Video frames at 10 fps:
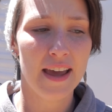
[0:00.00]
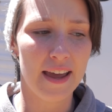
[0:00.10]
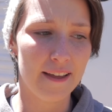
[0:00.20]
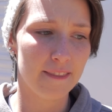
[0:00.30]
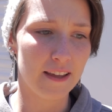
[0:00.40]

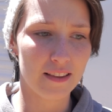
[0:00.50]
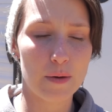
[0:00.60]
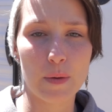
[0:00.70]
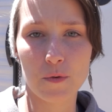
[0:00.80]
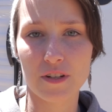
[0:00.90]
and they
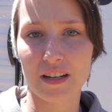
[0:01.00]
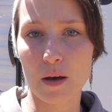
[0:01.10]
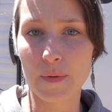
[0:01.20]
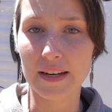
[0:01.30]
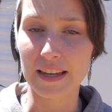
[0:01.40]
allow people to
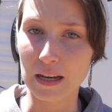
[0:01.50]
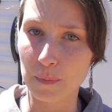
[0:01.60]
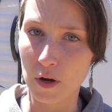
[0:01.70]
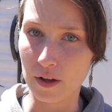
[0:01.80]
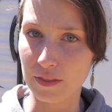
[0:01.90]
come and
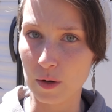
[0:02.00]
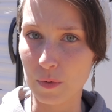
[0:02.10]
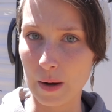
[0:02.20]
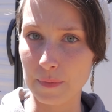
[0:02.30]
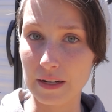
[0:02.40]
camp on their
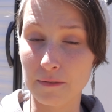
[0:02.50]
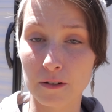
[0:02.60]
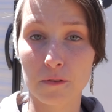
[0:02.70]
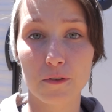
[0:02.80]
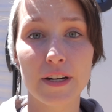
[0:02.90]
property
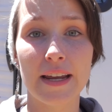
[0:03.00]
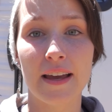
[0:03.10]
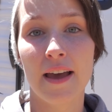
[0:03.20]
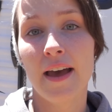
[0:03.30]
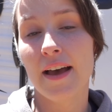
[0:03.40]
for free
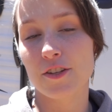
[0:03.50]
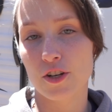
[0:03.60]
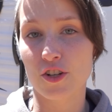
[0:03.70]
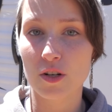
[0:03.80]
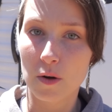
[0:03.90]
as
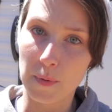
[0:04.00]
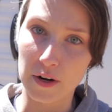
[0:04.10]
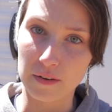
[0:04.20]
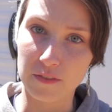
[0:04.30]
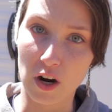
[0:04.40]
long as you're a
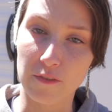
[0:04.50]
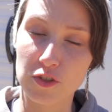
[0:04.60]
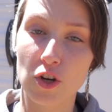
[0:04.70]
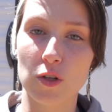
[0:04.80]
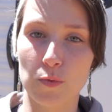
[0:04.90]
part of the
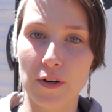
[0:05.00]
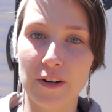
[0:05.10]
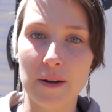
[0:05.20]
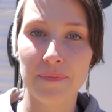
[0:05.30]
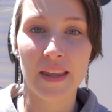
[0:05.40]
Harvest Host
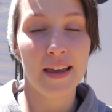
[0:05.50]
program.